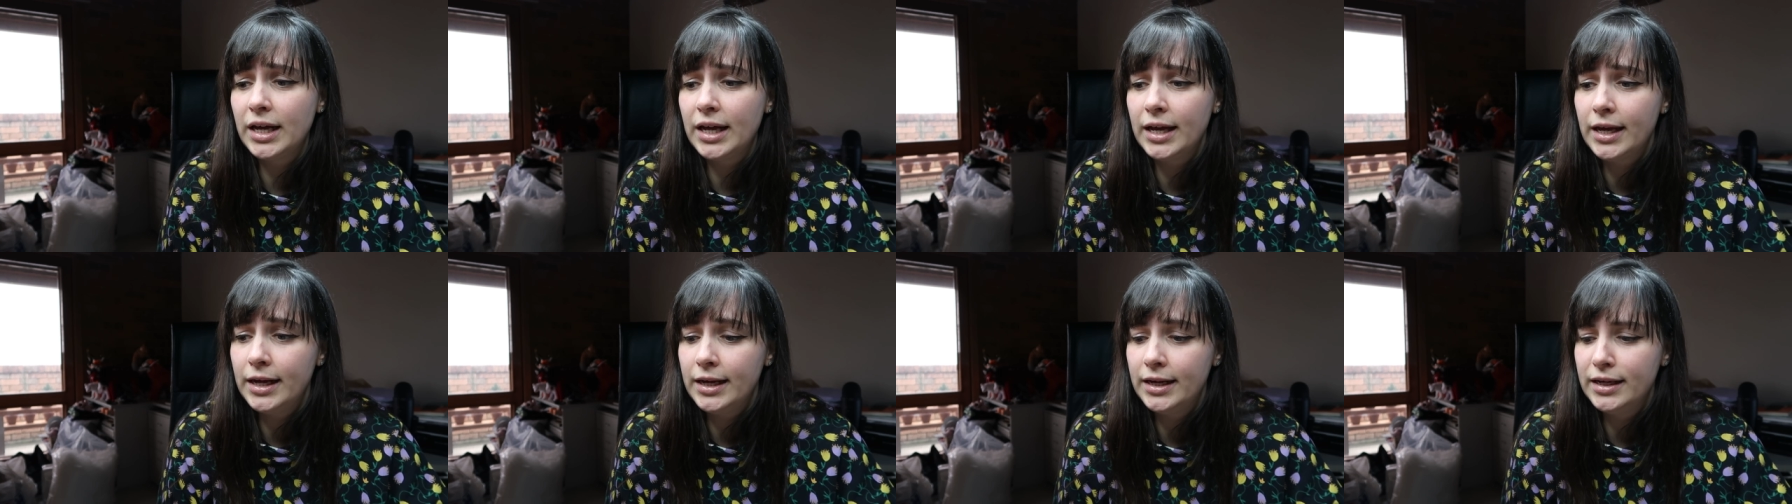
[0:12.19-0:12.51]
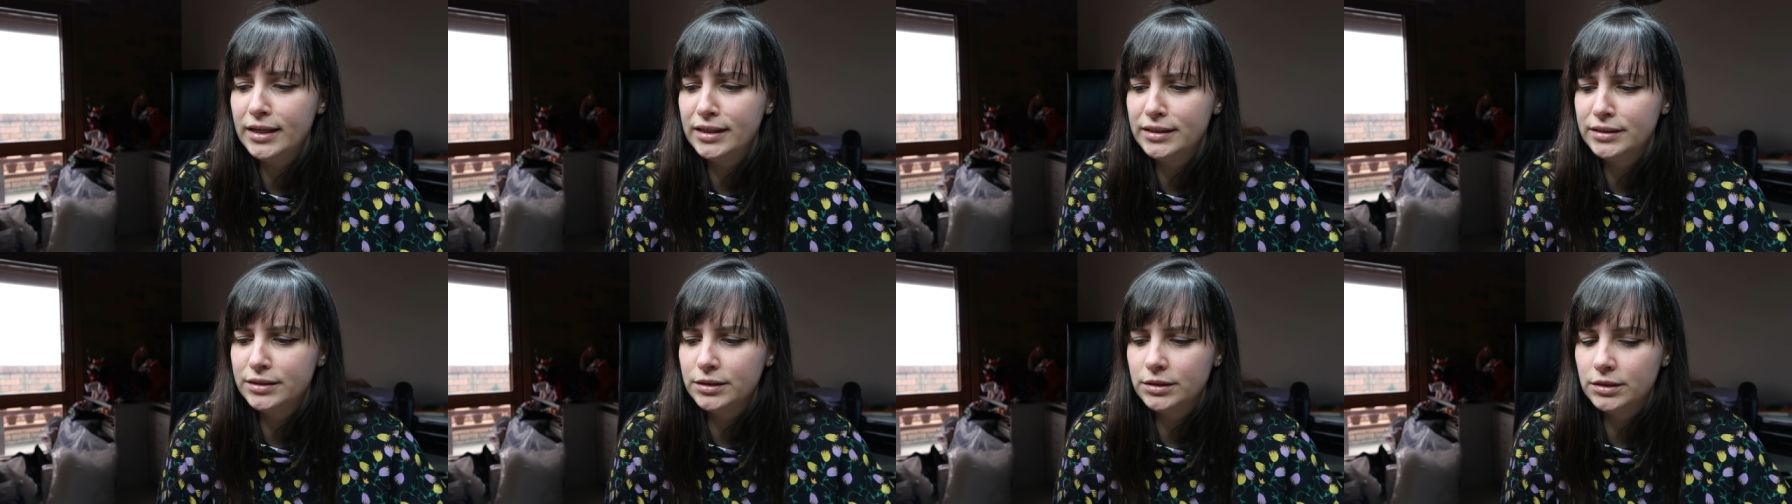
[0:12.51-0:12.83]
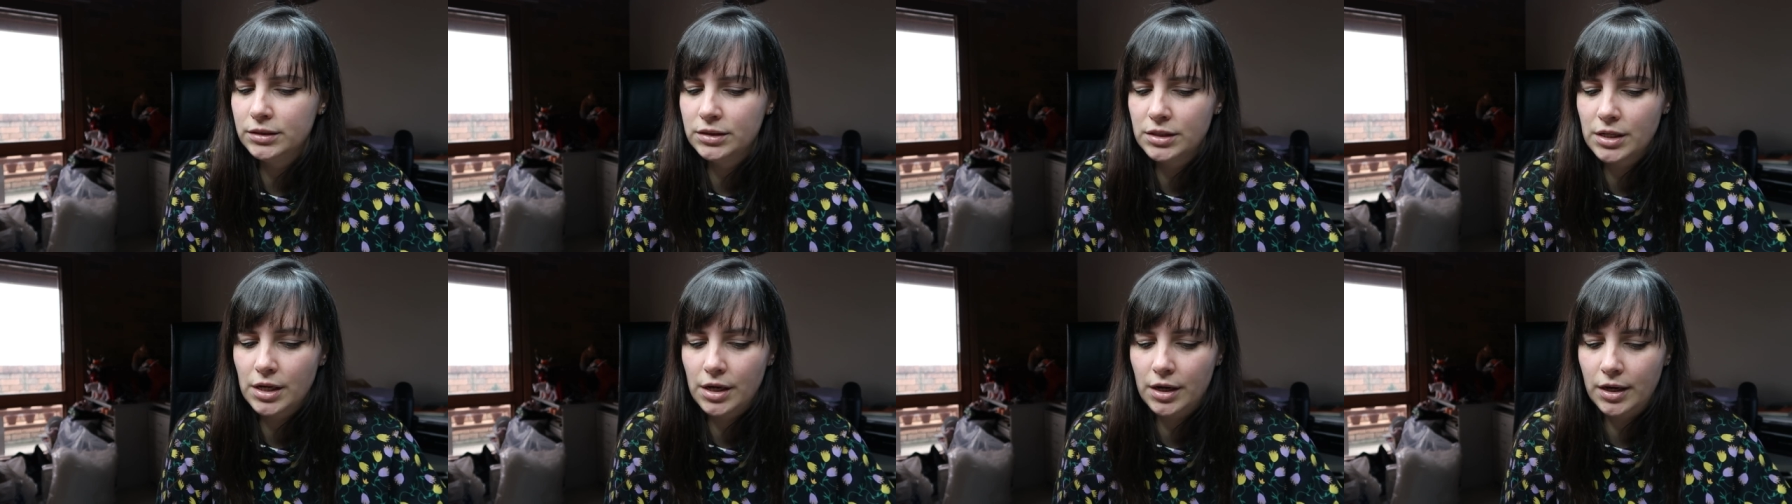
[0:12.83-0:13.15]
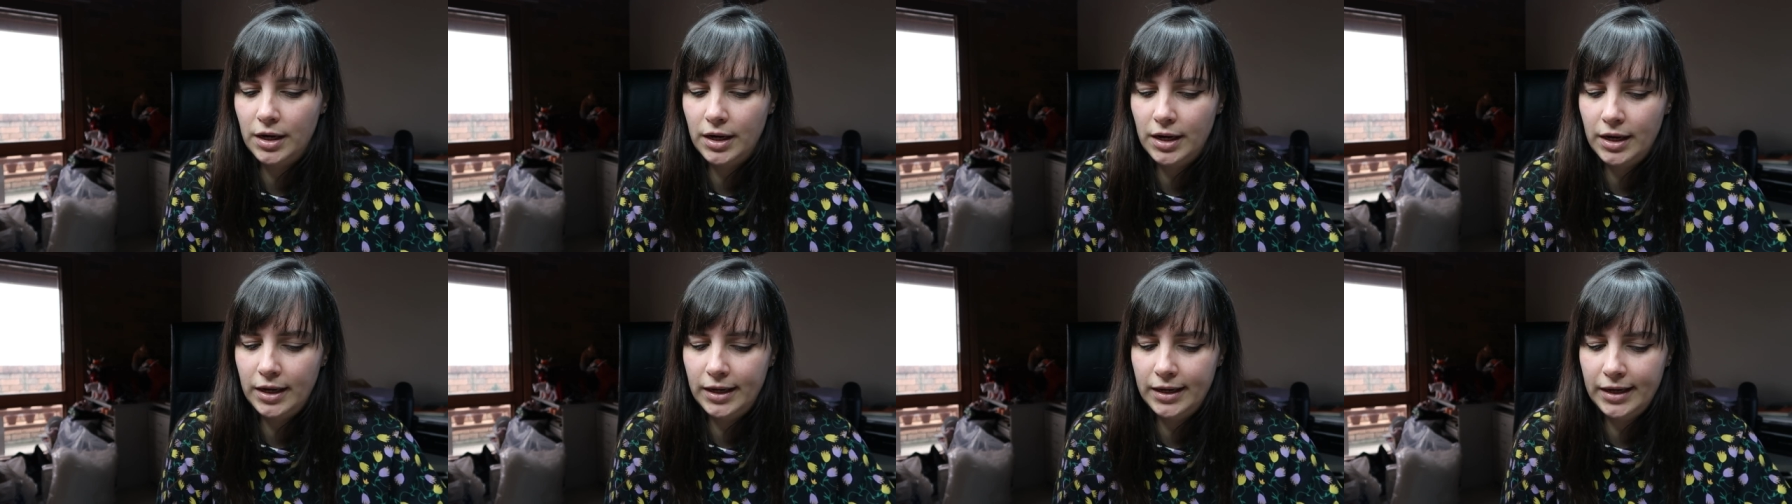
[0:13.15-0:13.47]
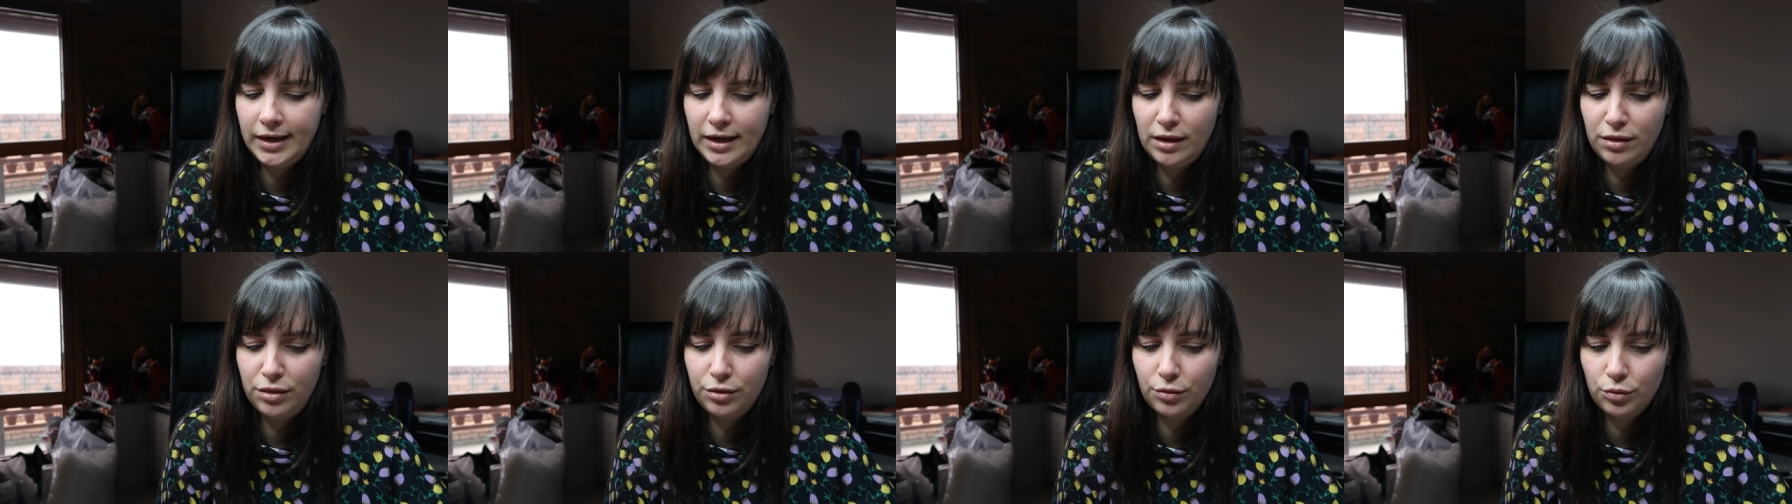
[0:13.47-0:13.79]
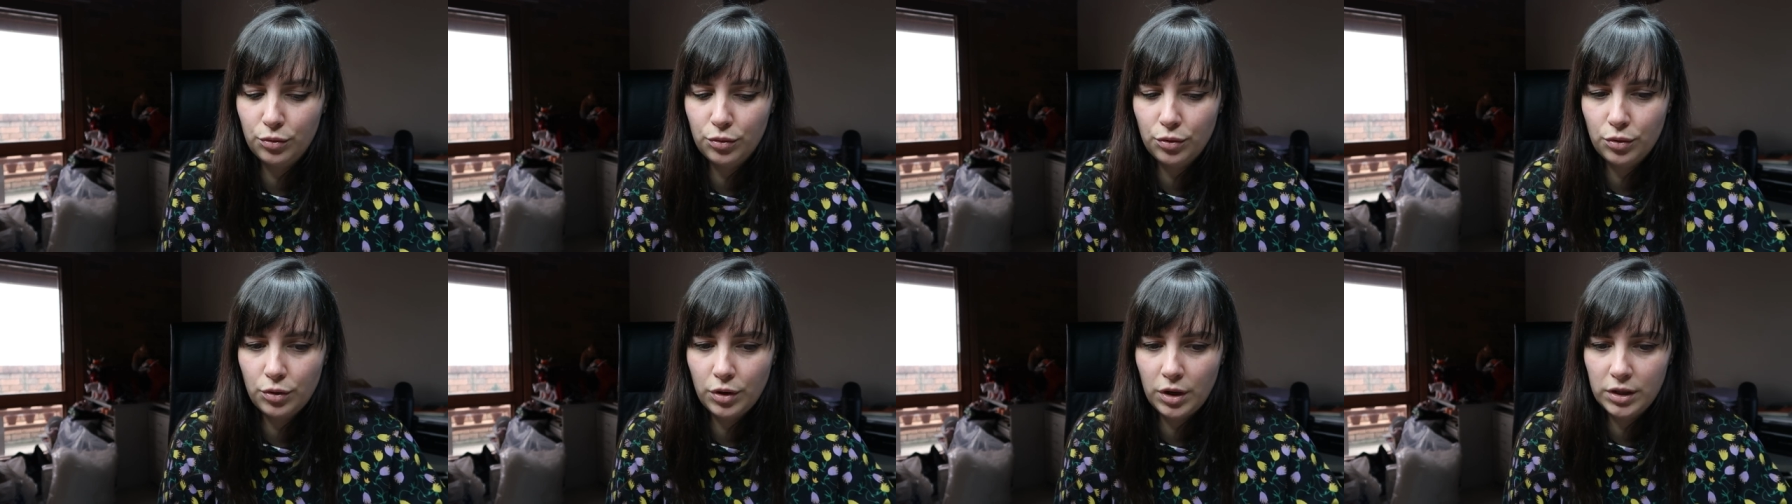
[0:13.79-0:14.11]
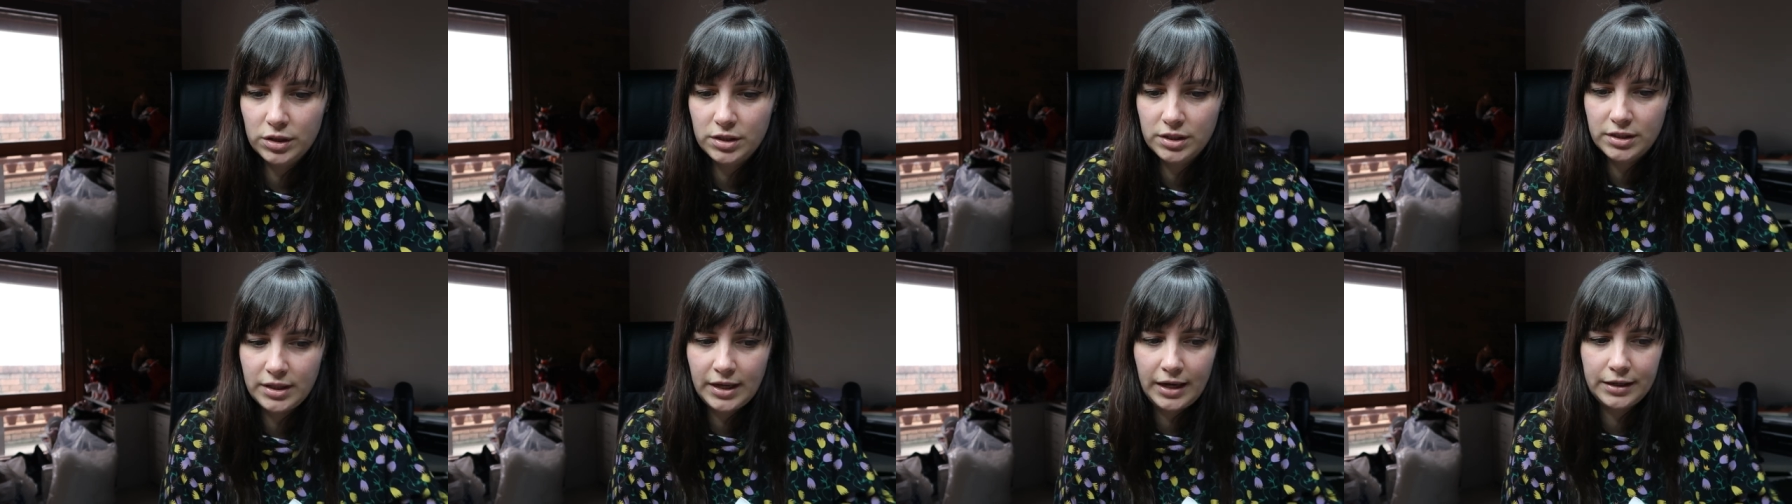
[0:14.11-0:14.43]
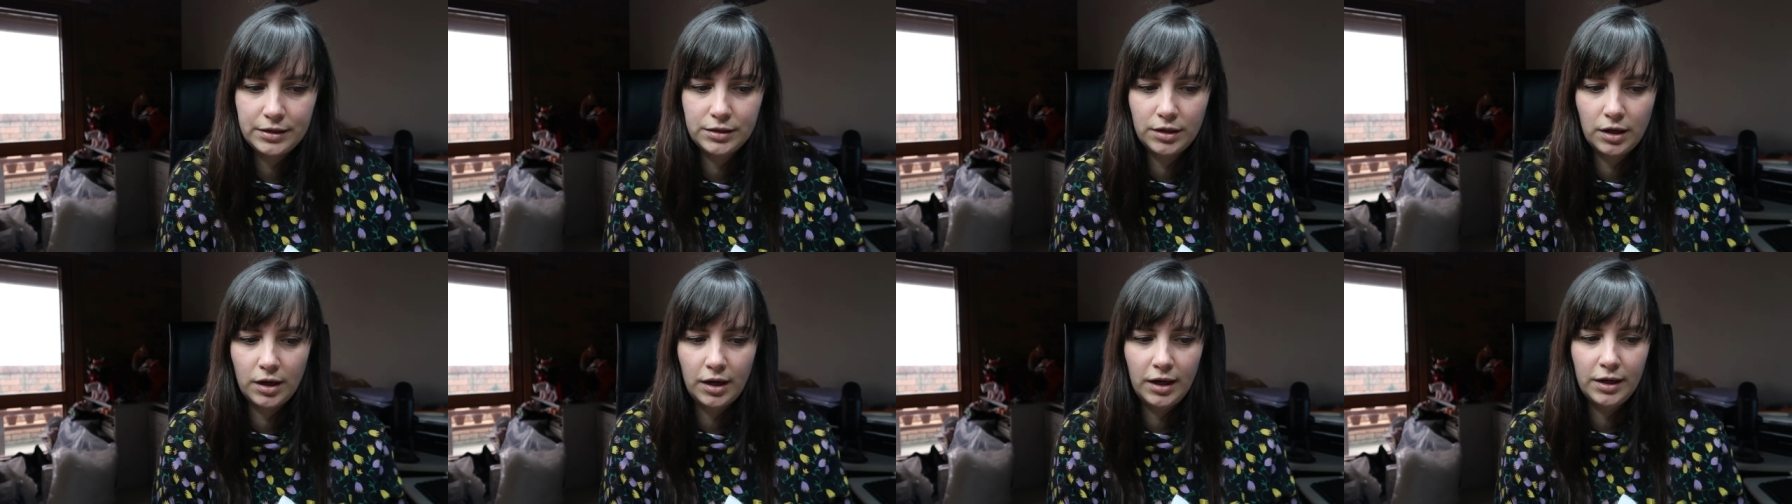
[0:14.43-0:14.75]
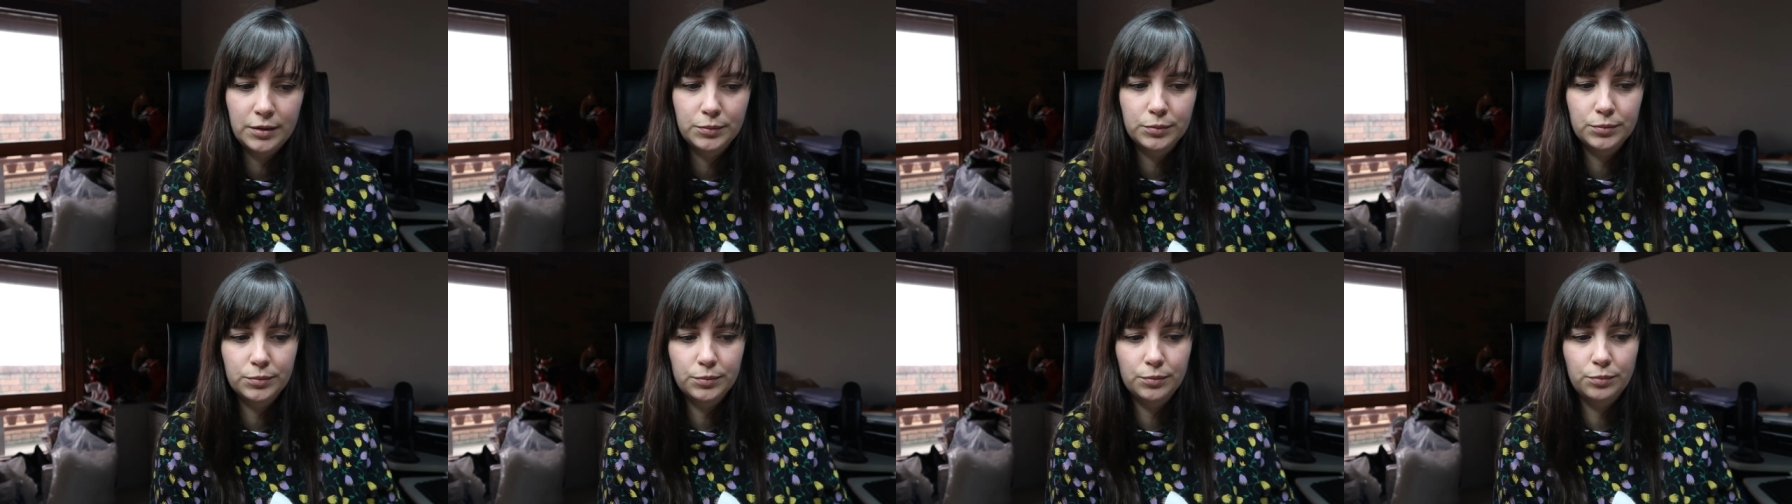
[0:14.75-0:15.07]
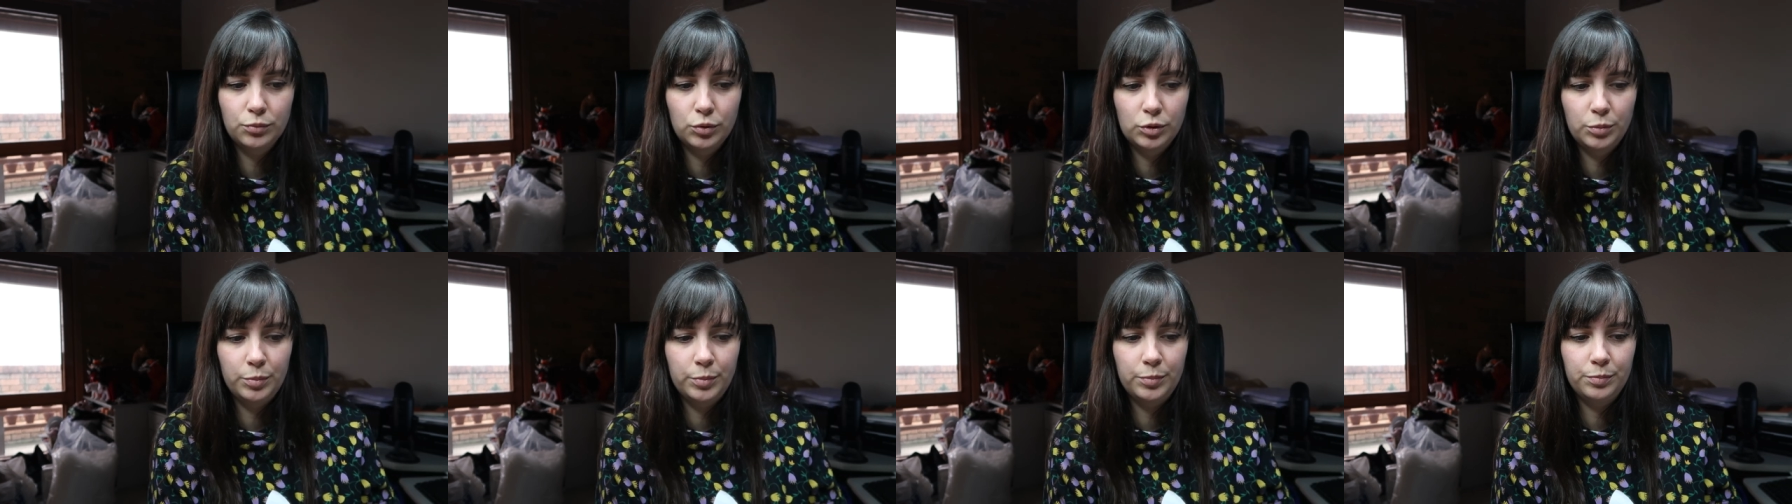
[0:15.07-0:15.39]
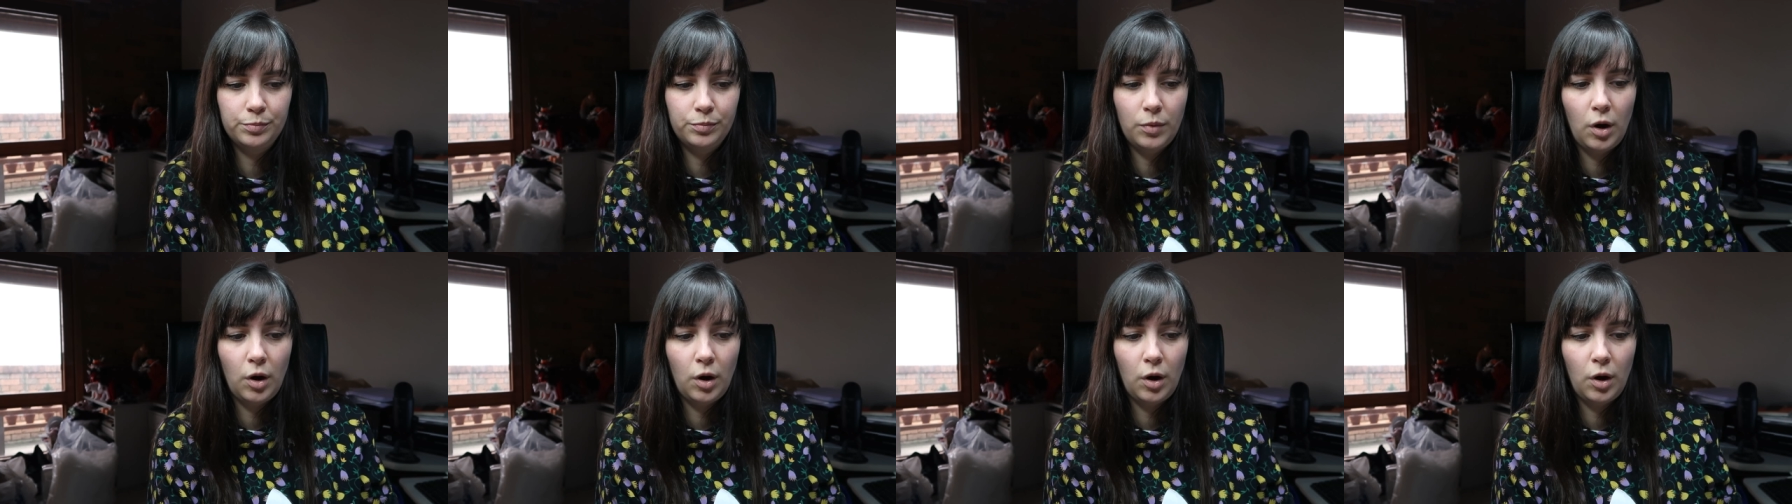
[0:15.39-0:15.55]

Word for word: and I thought that I would